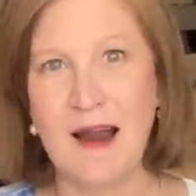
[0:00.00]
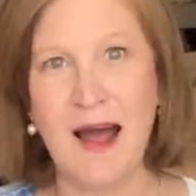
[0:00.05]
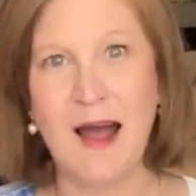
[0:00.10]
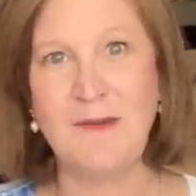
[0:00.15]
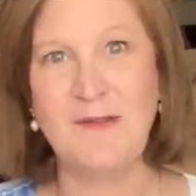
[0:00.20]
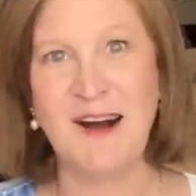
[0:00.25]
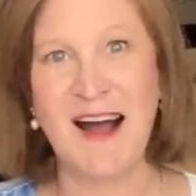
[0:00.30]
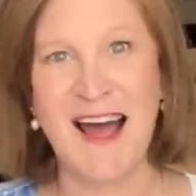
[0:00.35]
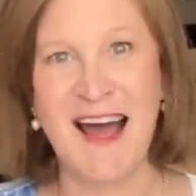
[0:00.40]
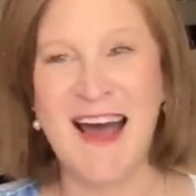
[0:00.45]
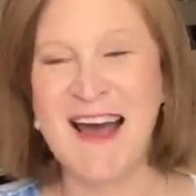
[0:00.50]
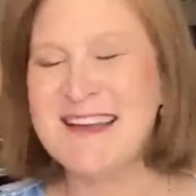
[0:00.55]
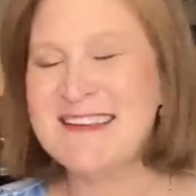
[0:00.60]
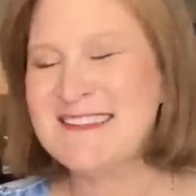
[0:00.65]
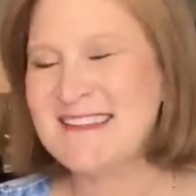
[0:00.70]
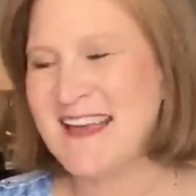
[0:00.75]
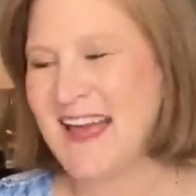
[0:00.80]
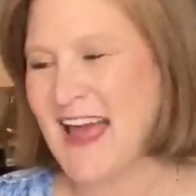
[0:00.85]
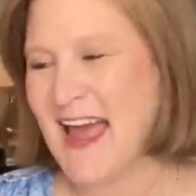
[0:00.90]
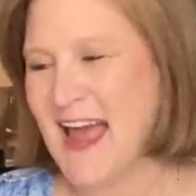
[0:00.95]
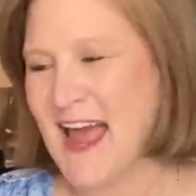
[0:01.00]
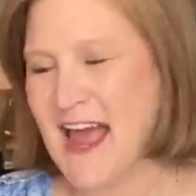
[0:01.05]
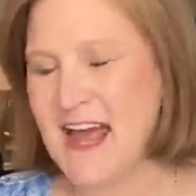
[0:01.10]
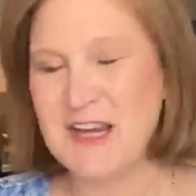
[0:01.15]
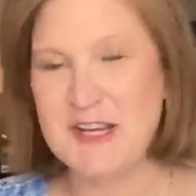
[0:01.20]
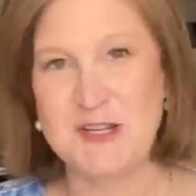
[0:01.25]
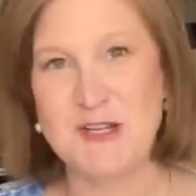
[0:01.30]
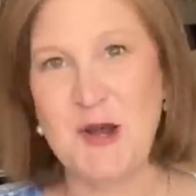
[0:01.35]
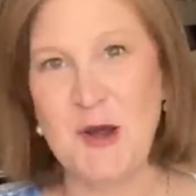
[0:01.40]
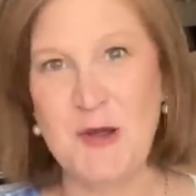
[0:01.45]
I will ask
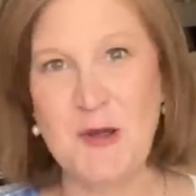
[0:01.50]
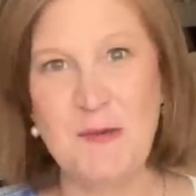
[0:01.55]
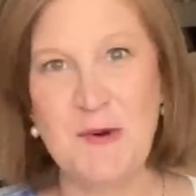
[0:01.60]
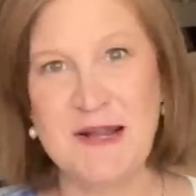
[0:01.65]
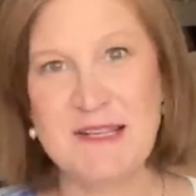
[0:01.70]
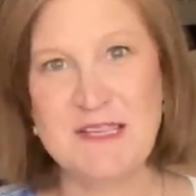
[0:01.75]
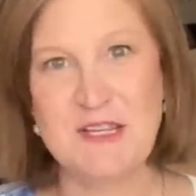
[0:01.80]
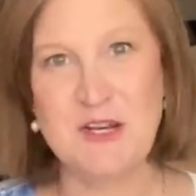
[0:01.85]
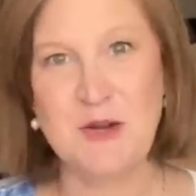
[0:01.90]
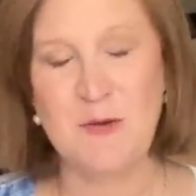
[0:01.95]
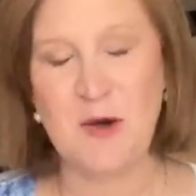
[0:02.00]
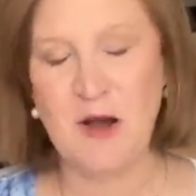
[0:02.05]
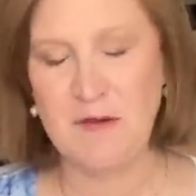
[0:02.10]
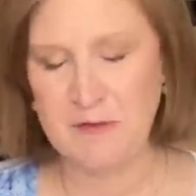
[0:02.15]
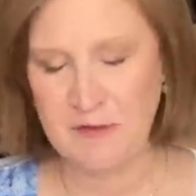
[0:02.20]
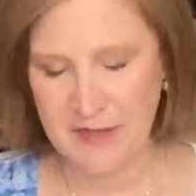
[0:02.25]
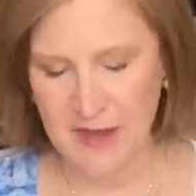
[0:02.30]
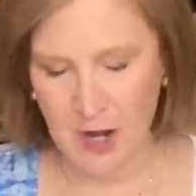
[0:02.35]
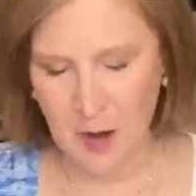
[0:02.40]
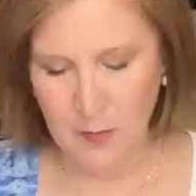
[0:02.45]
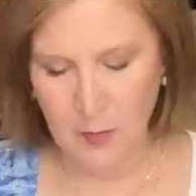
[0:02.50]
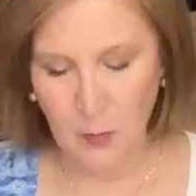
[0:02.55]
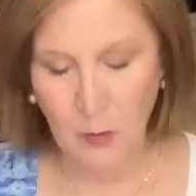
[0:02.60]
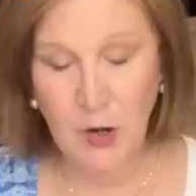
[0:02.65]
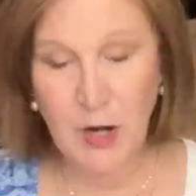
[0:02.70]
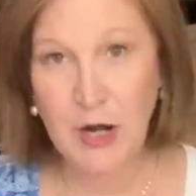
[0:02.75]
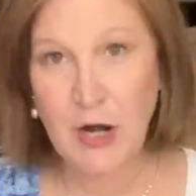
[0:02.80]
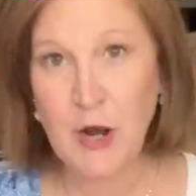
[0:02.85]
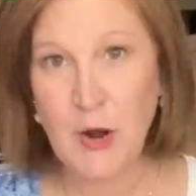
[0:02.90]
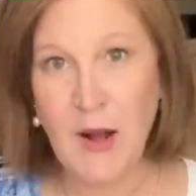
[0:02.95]
and show you what's new over there, but we're
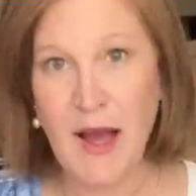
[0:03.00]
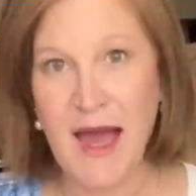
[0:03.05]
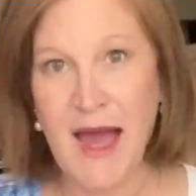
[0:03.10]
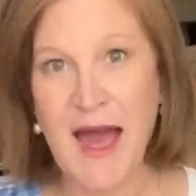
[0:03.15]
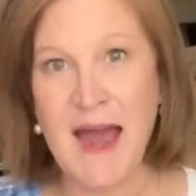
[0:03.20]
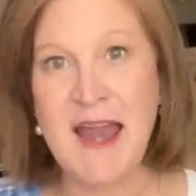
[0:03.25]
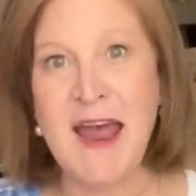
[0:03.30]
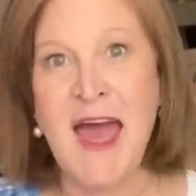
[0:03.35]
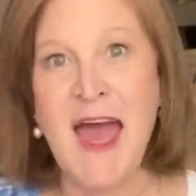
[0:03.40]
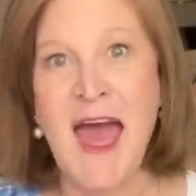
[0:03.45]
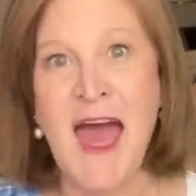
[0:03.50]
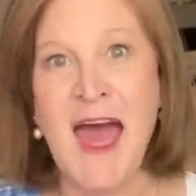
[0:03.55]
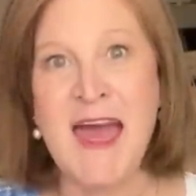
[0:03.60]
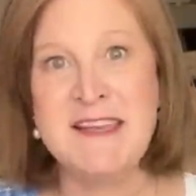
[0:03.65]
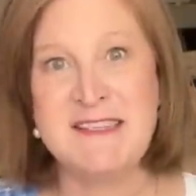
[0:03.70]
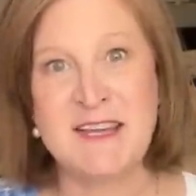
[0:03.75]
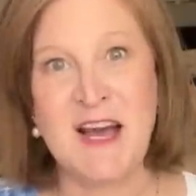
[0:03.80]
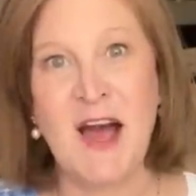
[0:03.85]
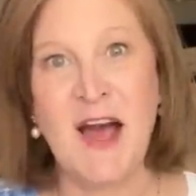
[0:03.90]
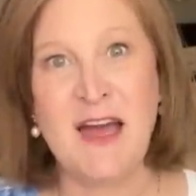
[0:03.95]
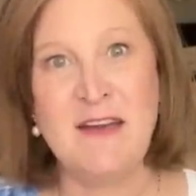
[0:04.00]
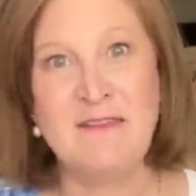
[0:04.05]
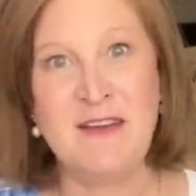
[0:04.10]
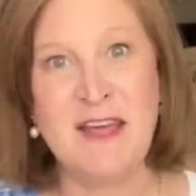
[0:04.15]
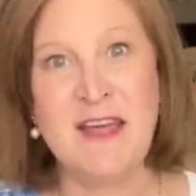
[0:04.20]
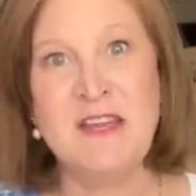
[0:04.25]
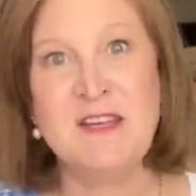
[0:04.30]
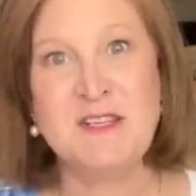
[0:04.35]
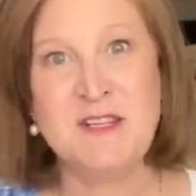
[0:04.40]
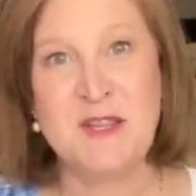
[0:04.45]
going to go ahead and dive
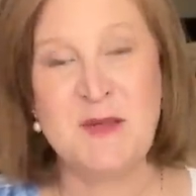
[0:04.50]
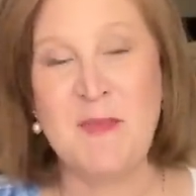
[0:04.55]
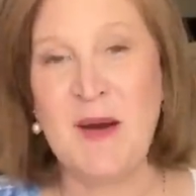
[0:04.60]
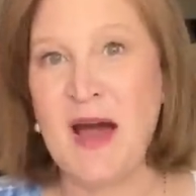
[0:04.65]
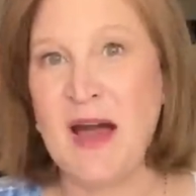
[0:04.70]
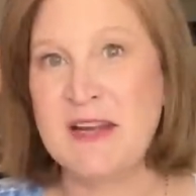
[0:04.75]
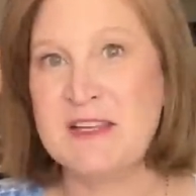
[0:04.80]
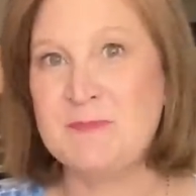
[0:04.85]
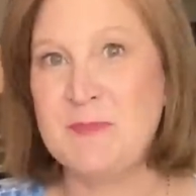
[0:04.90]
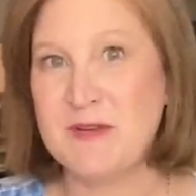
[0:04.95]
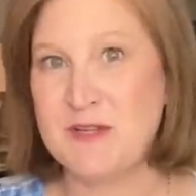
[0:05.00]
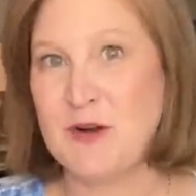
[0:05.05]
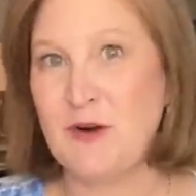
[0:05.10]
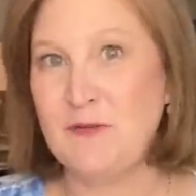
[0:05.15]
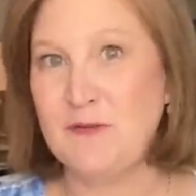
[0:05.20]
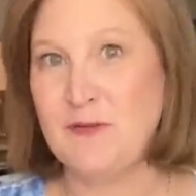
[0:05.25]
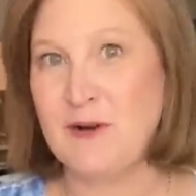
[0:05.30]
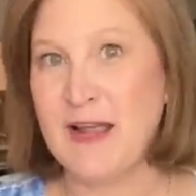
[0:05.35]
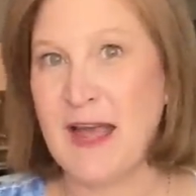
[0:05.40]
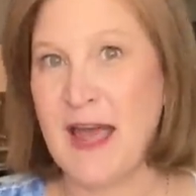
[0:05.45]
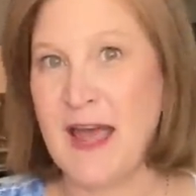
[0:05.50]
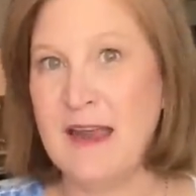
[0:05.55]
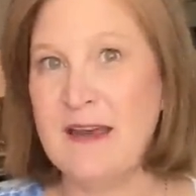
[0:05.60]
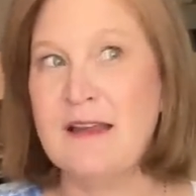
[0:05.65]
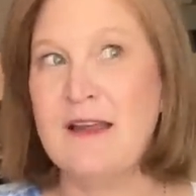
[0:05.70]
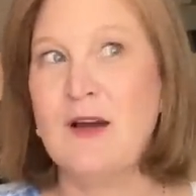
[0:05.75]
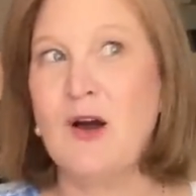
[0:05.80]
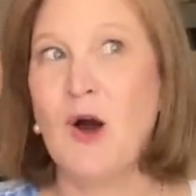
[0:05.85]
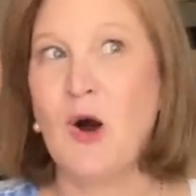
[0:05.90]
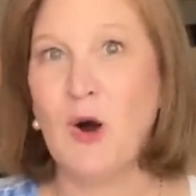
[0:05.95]
into the box. But don't
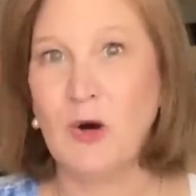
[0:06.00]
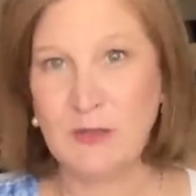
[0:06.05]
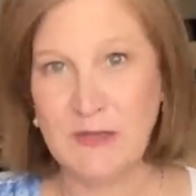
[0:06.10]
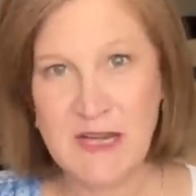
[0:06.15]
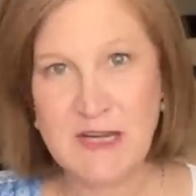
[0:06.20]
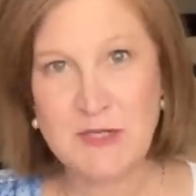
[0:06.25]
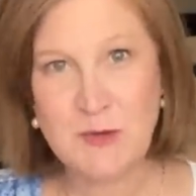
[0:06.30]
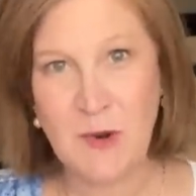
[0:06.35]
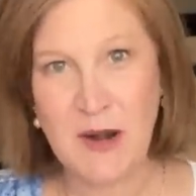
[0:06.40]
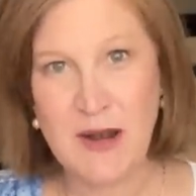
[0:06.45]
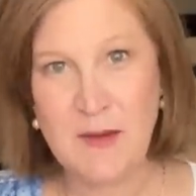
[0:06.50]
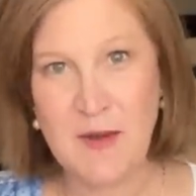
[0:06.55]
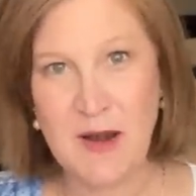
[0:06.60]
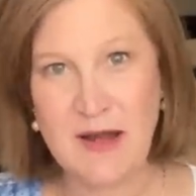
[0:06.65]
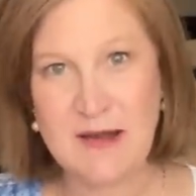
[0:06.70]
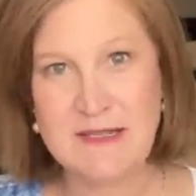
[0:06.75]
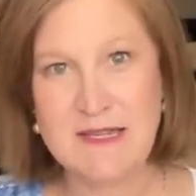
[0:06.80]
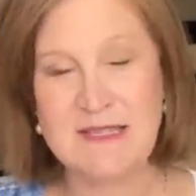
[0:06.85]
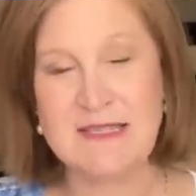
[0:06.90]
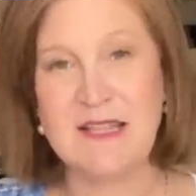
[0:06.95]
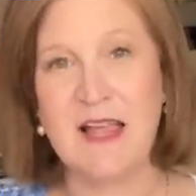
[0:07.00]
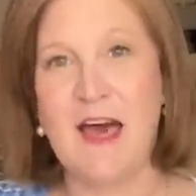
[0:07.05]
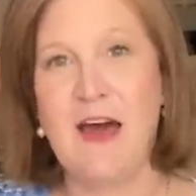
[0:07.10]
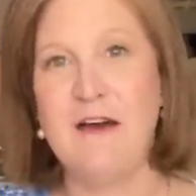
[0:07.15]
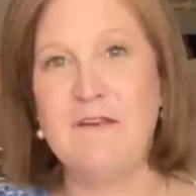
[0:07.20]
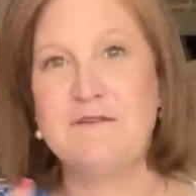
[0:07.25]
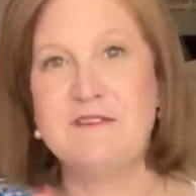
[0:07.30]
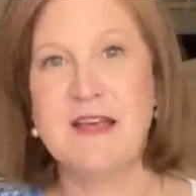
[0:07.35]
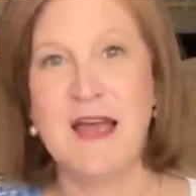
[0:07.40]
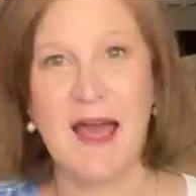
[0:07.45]
forget, only 20 boxes
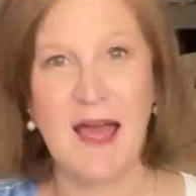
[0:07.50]
left.